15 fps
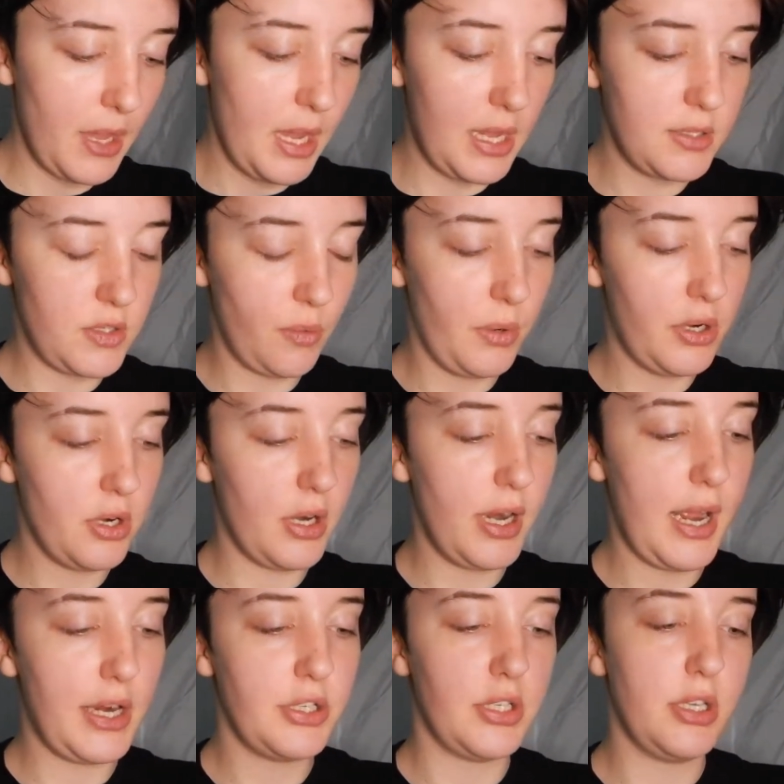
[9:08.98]
And so what you're
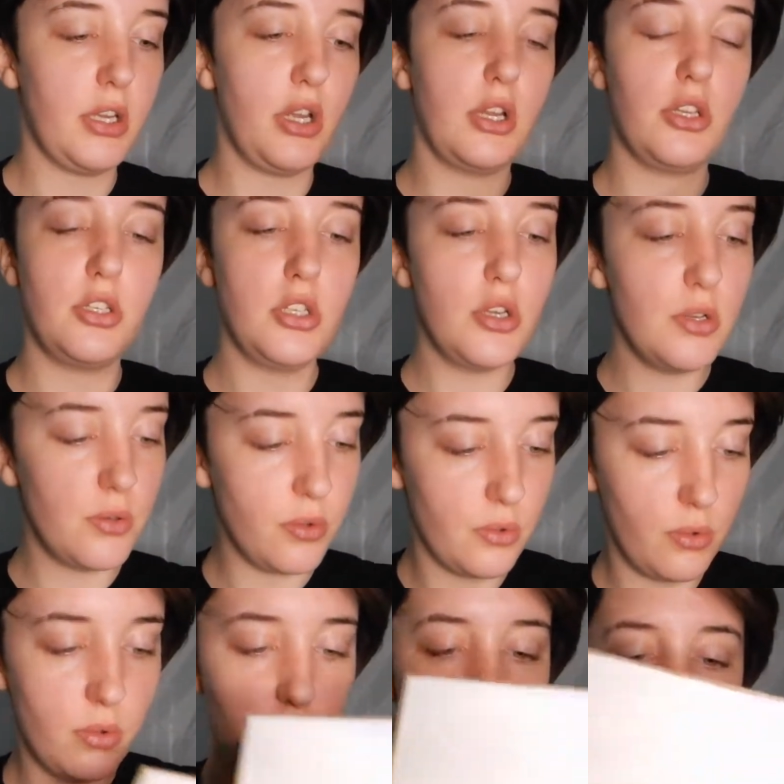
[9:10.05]
actually going to do